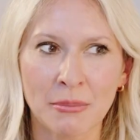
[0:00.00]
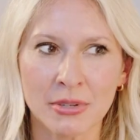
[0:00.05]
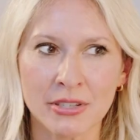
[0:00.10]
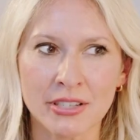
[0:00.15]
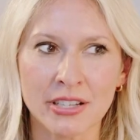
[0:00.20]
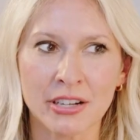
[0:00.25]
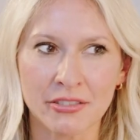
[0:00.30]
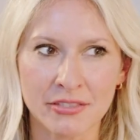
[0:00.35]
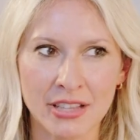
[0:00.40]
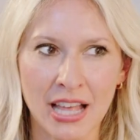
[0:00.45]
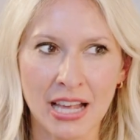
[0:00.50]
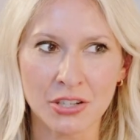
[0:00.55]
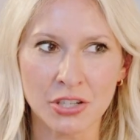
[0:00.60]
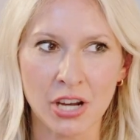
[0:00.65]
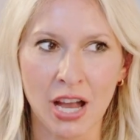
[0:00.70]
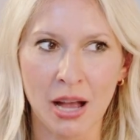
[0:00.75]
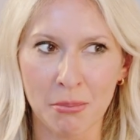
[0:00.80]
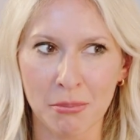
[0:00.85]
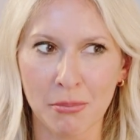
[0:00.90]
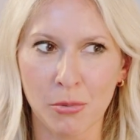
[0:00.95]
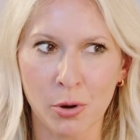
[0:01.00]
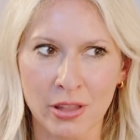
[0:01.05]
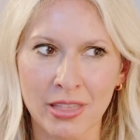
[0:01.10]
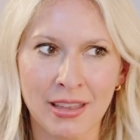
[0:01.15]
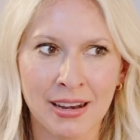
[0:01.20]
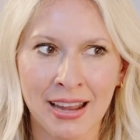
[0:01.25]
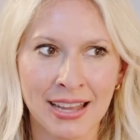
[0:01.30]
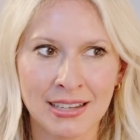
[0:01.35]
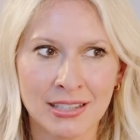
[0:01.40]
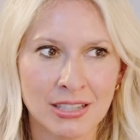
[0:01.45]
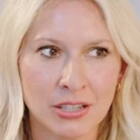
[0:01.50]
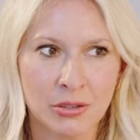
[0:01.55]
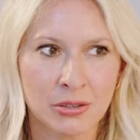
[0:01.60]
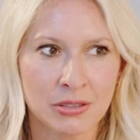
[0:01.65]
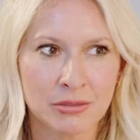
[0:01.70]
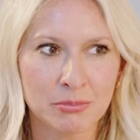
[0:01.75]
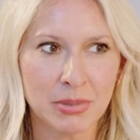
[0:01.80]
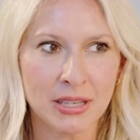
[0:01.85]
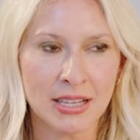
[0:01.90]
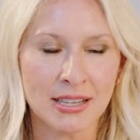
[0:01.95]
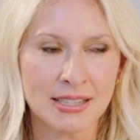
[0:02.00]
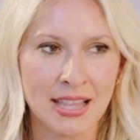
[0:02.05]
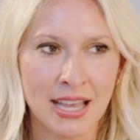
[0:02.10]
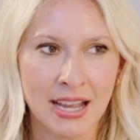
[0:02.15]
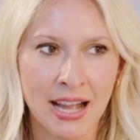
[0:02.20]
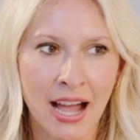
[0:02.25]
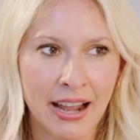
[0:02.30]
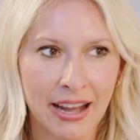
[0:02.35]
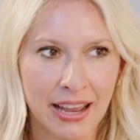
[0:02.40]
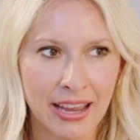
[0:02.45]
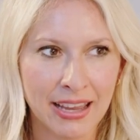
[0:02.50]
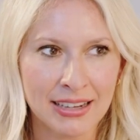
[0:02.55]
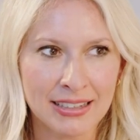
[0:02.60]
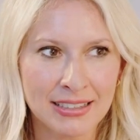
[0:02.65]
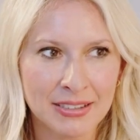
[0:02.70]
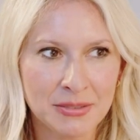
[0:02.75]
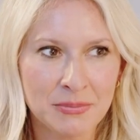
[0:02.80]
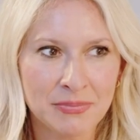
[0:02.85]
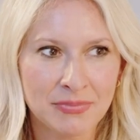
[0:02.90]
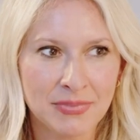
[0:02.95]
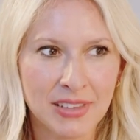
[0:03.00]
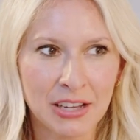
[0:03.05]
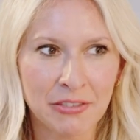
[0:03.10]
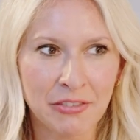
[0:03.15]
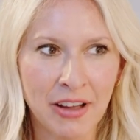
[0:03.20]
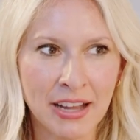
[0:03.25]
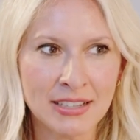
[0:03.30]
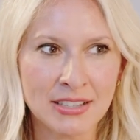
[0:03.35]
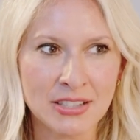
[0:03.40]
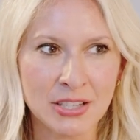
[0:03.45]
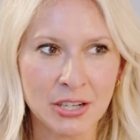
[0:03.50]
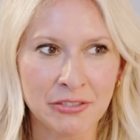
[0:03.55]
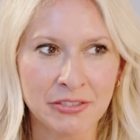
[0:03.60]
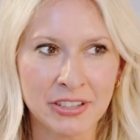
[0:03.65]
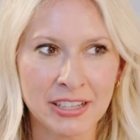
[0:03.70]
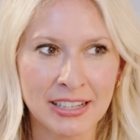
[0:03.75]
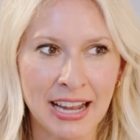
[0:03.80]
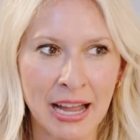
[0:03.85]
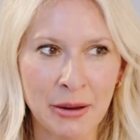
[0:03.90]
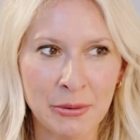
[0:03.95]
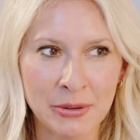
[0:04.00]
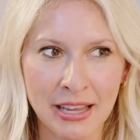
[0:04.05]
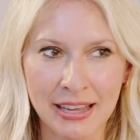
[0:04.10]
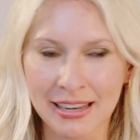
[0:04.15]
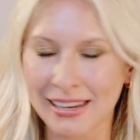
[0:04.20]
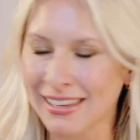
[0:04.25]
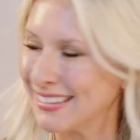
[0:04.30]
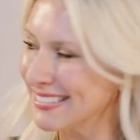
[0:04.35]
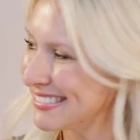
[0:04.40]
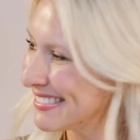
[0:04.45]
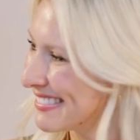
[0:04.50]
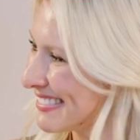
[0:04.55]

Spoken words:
deserves that job more than I do because they got it. If I deserved it, I would get it.